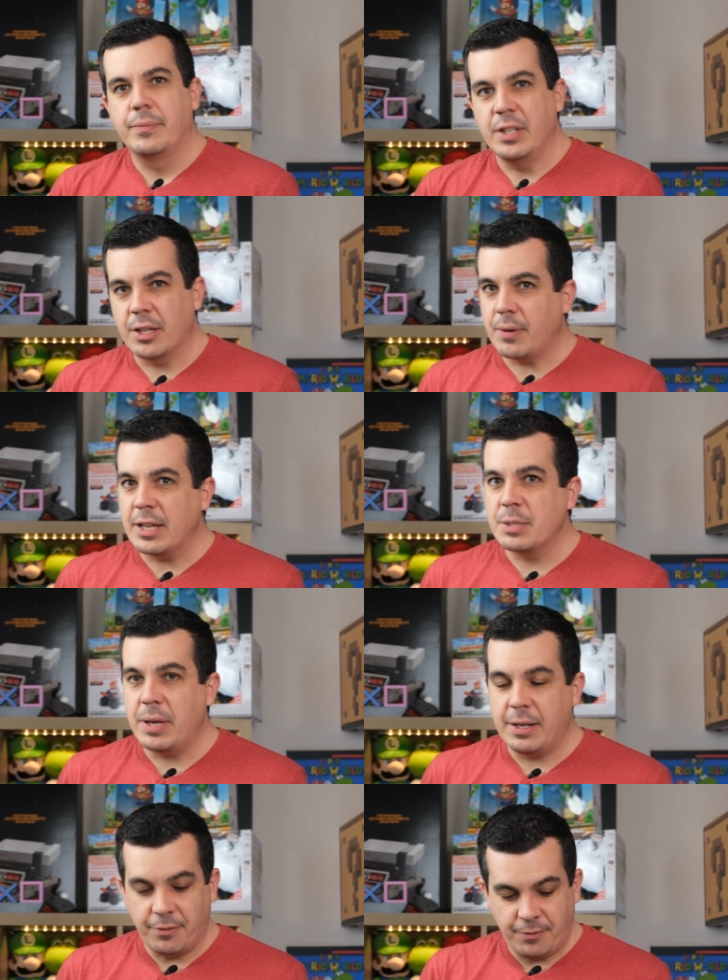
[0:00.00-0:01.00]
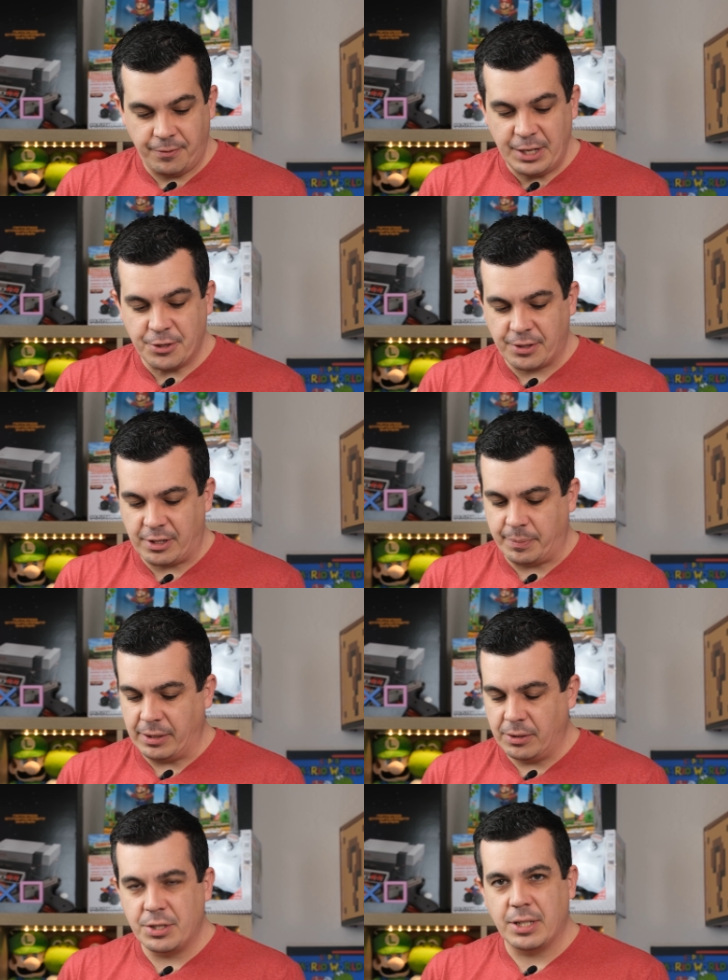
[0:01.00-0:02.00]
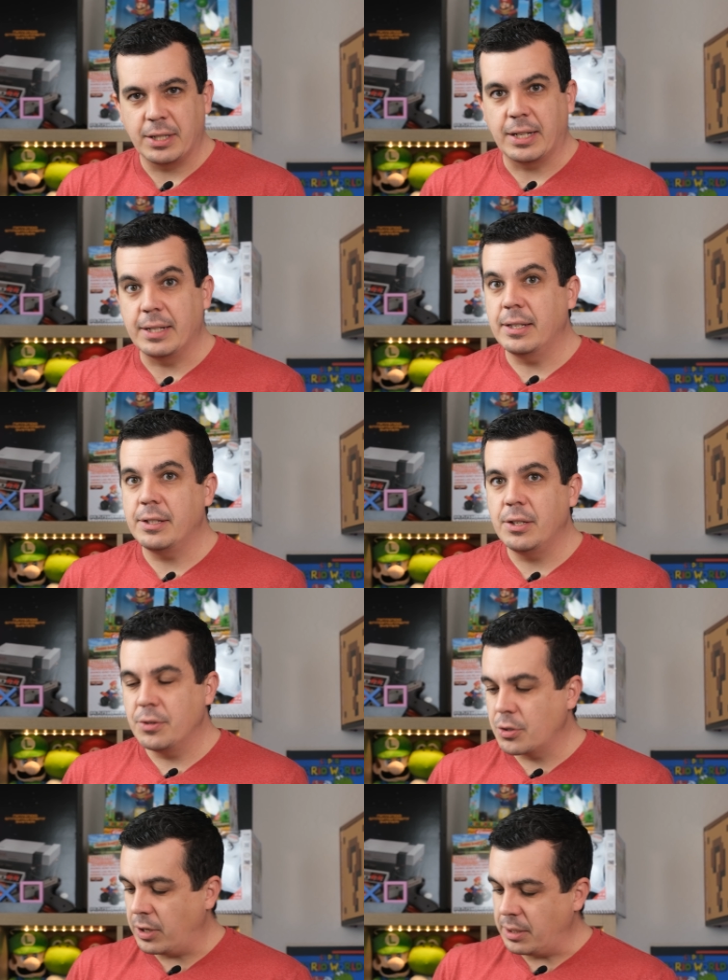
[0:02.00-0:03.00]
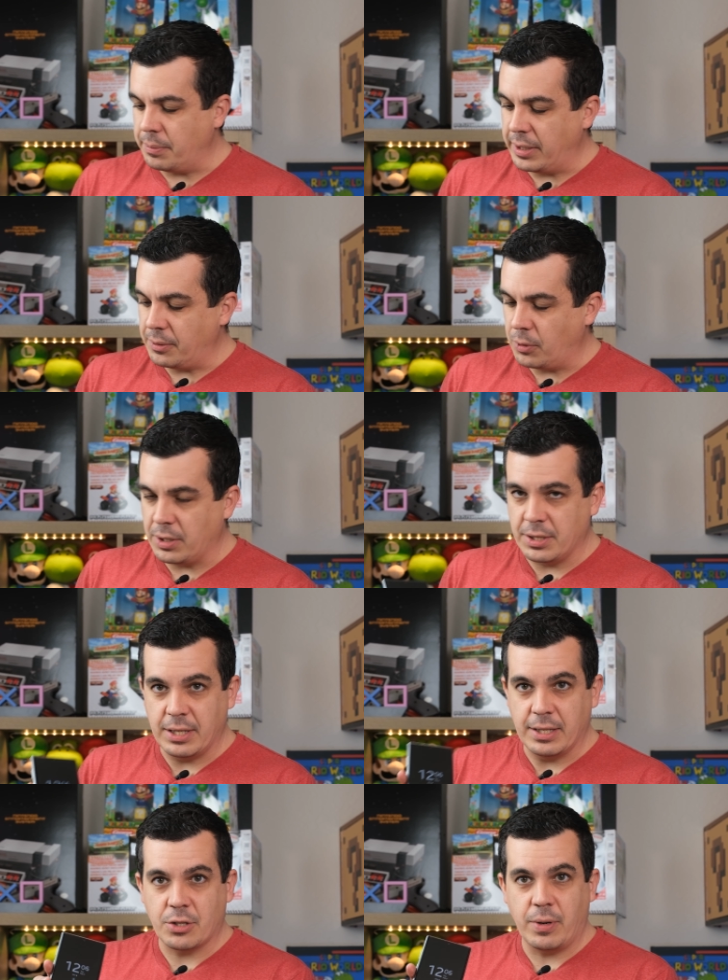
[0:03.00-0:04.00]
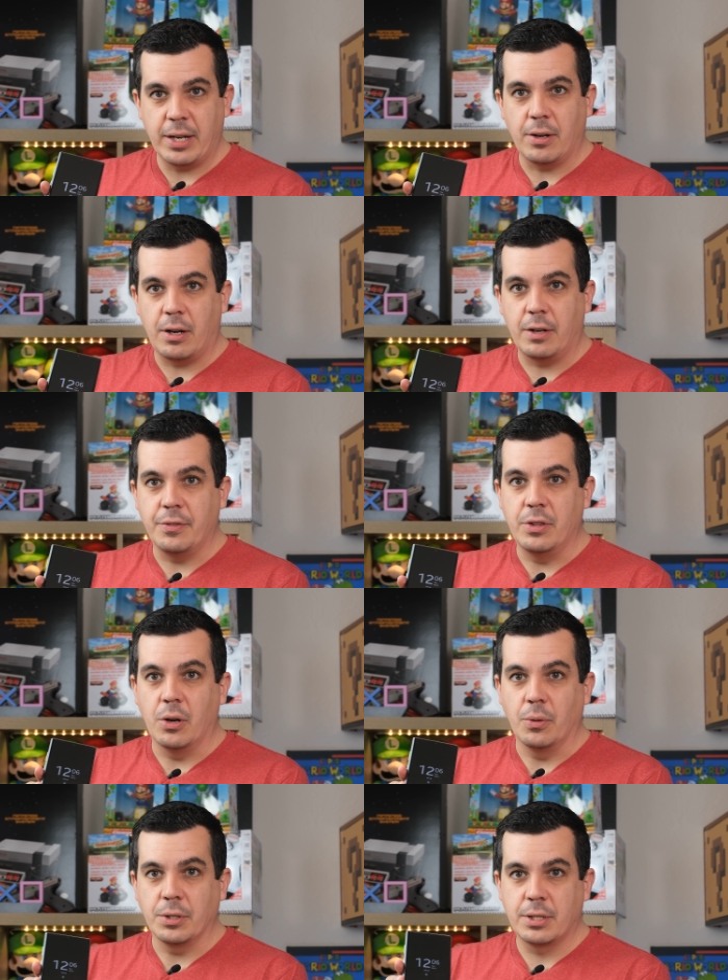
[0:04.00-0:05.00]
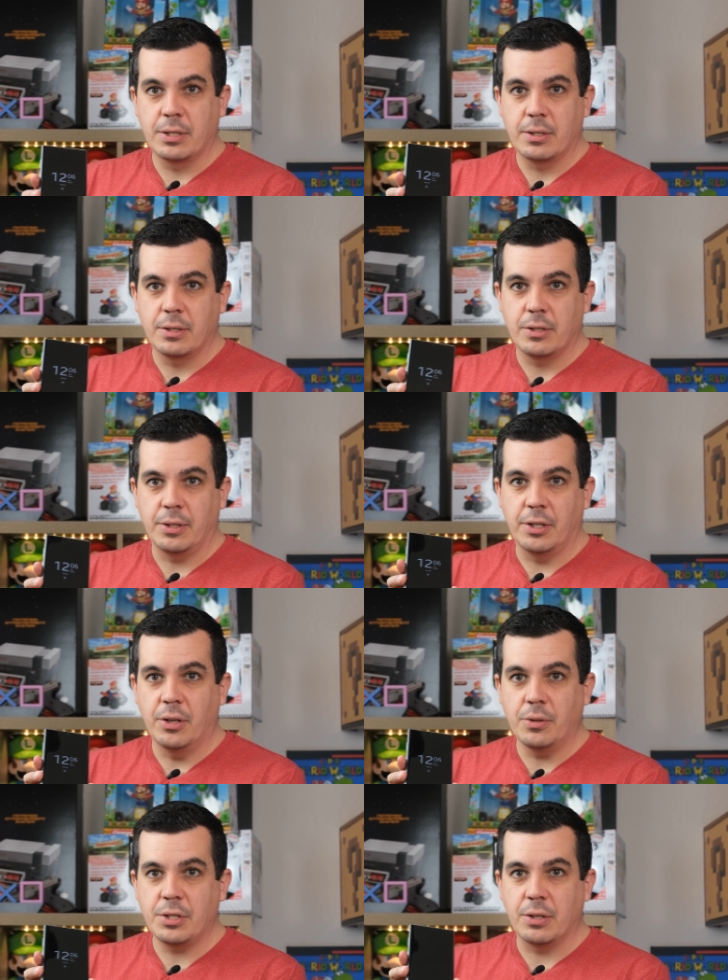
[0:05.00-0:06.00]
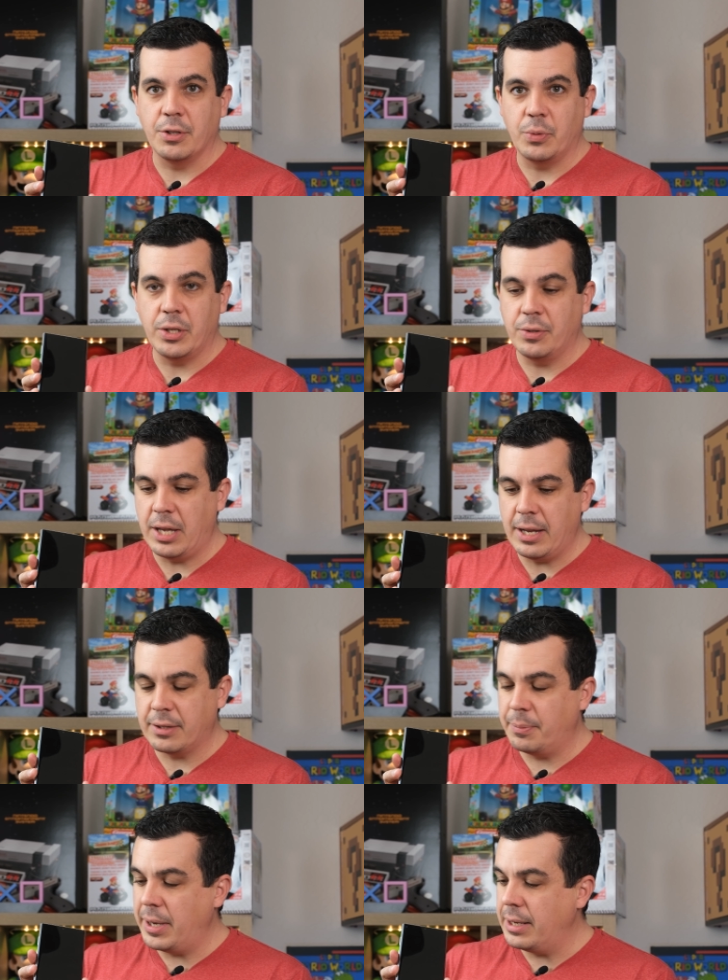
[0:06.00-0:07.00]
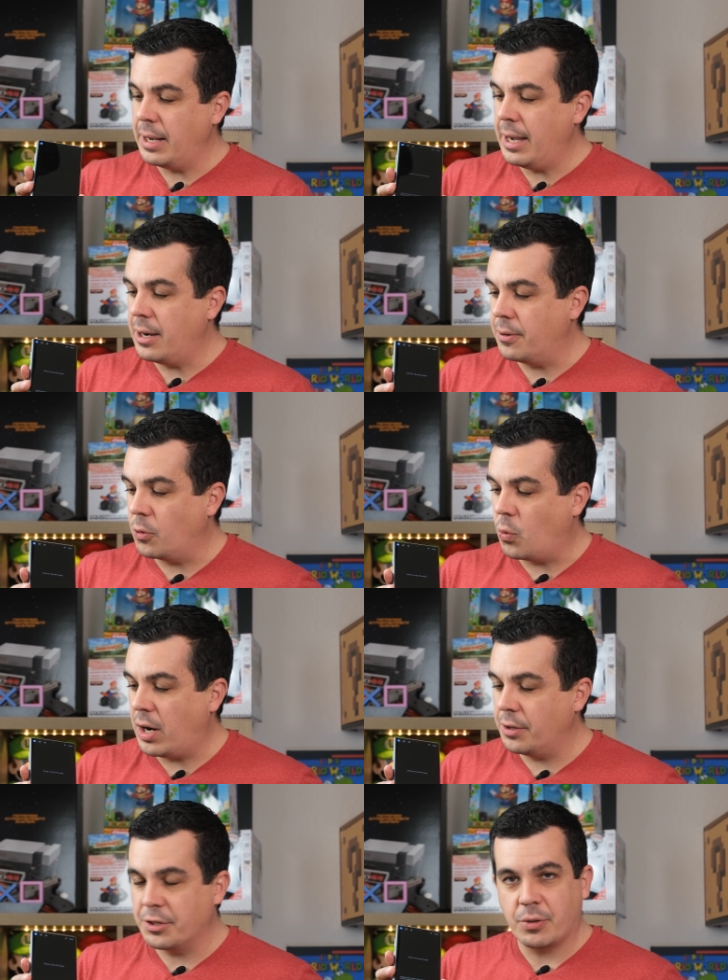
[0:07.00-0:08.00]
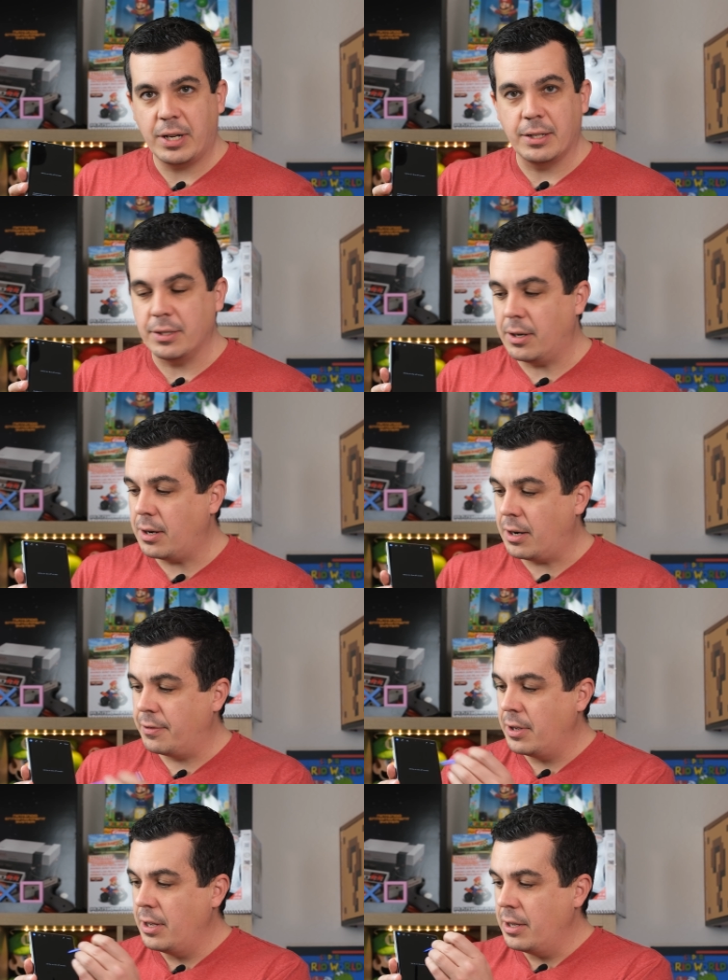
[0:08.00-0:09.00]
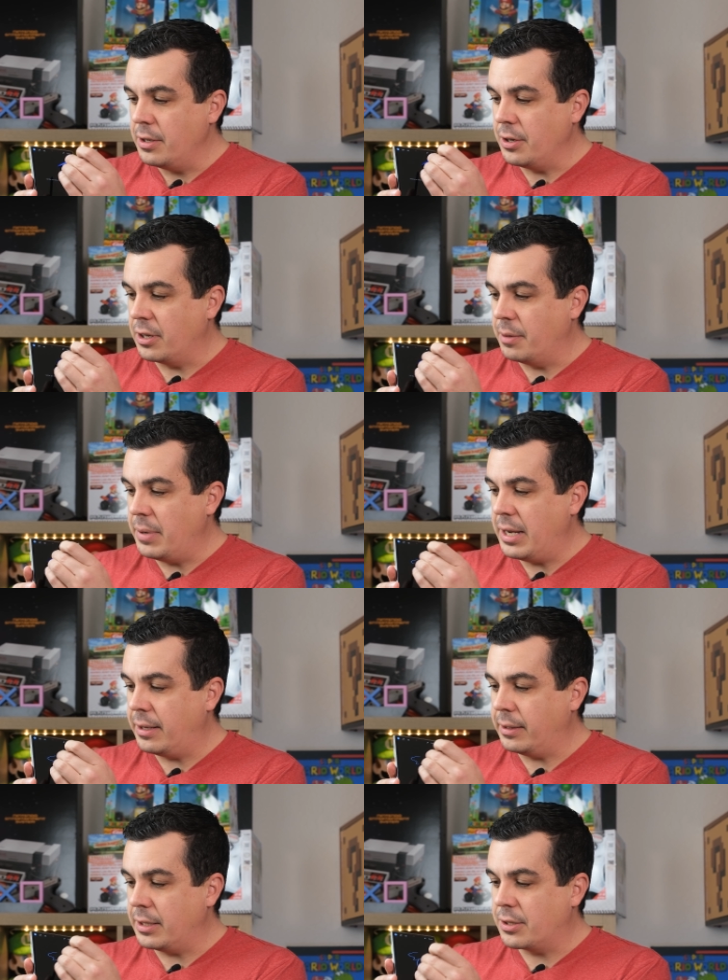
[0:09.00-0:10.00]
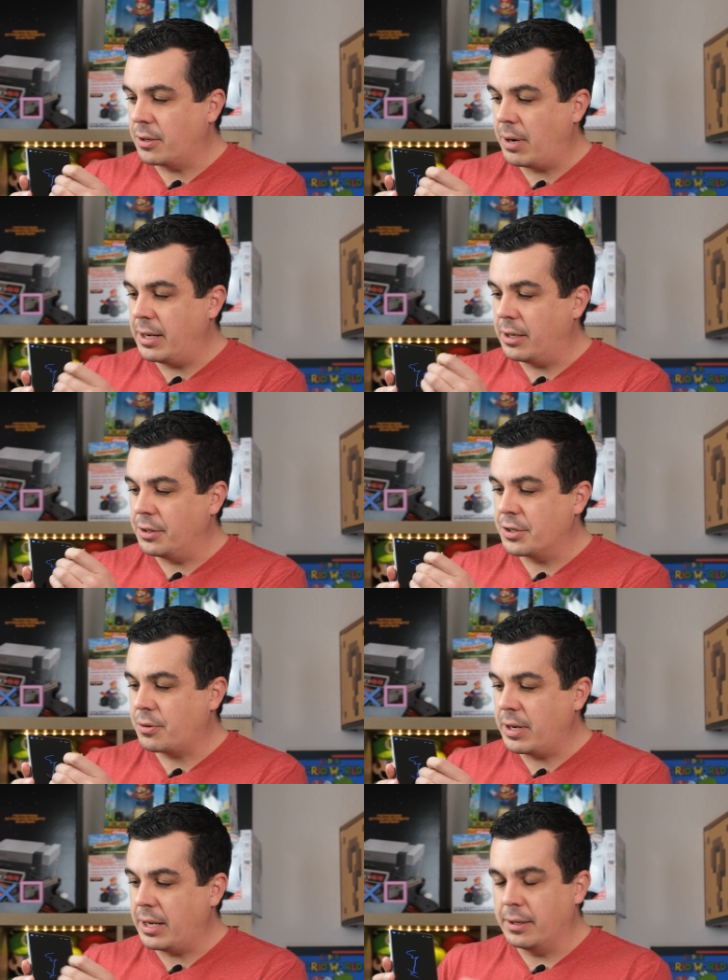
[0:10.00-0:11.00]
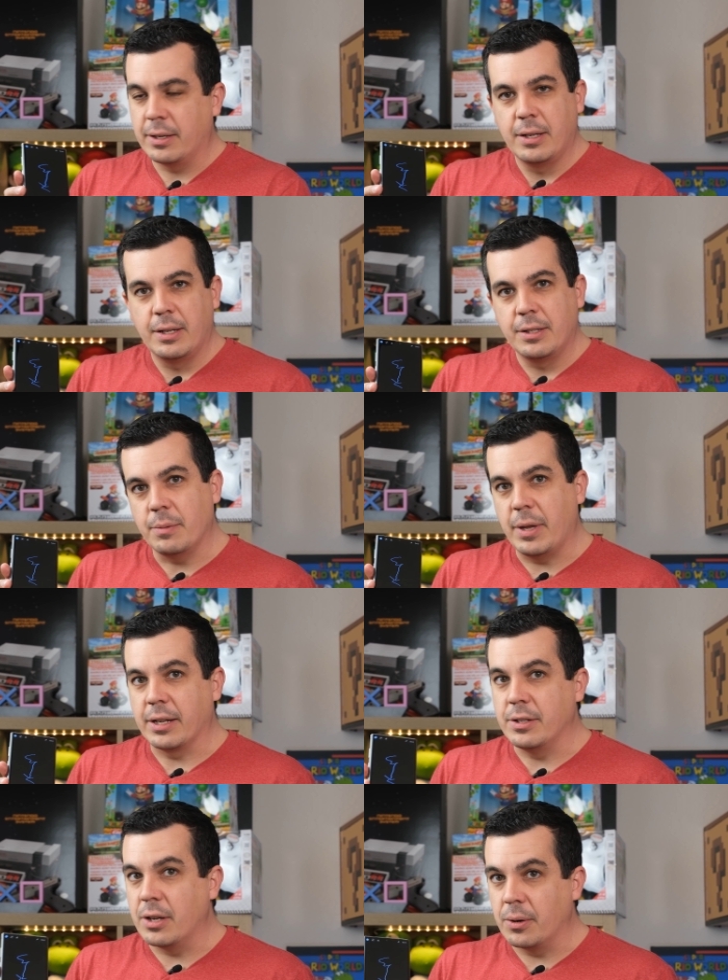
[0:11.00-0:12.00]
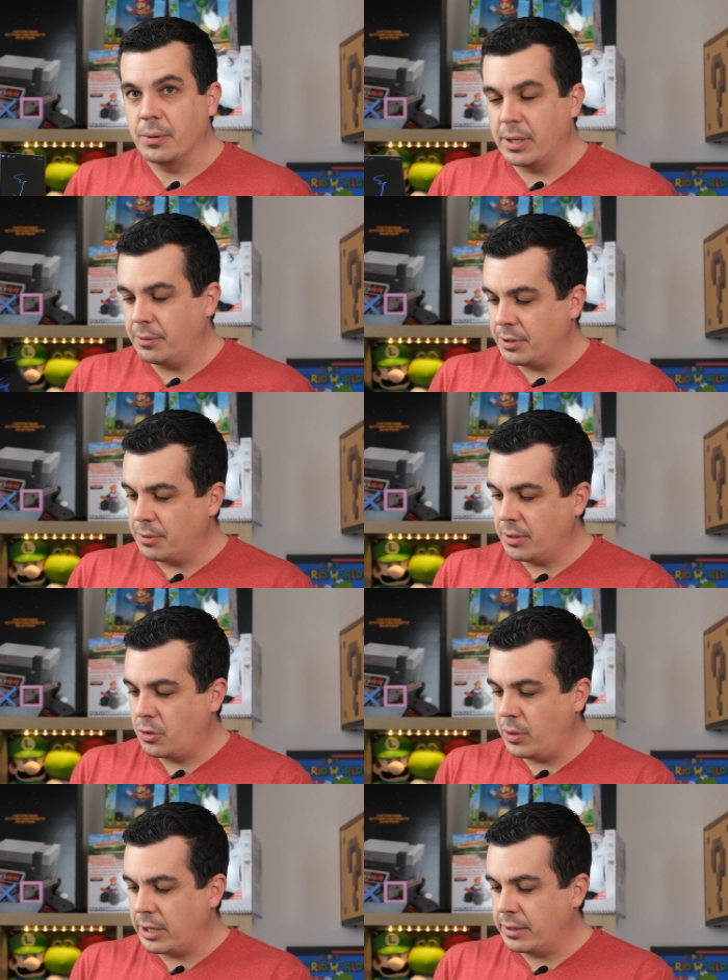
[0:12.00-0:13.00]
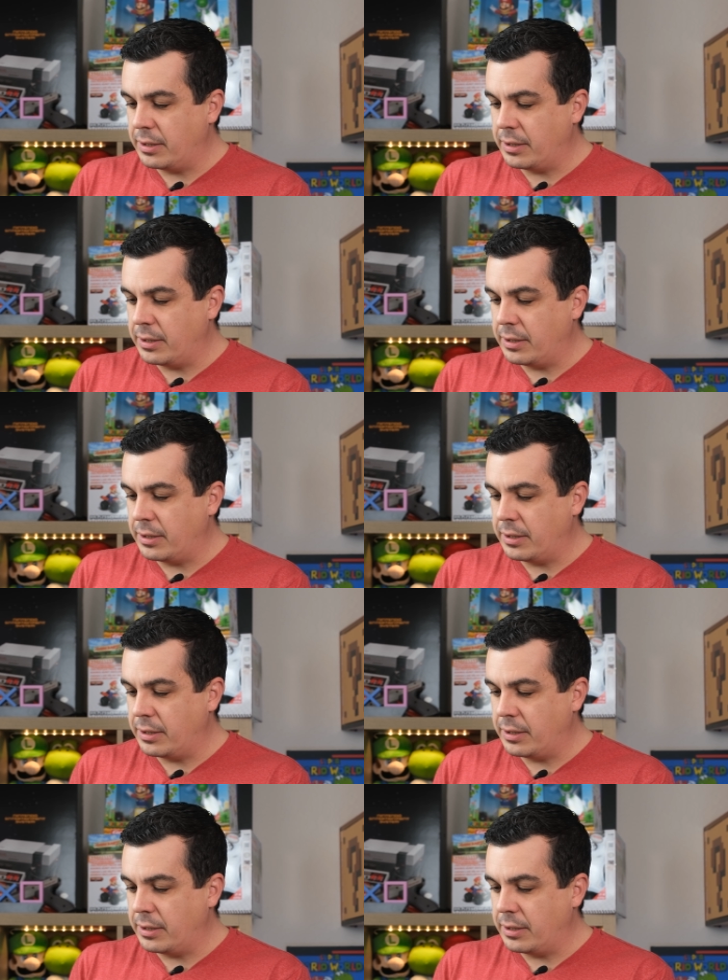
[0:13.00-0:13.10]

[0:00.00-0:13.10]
The other S Pen feature that I'll be losing that I did use quite a bit was the screen off notes. So on the Note series, when you take the pen out while the screen is off, you could immediately start writing on the screen to make a note. It was real quick and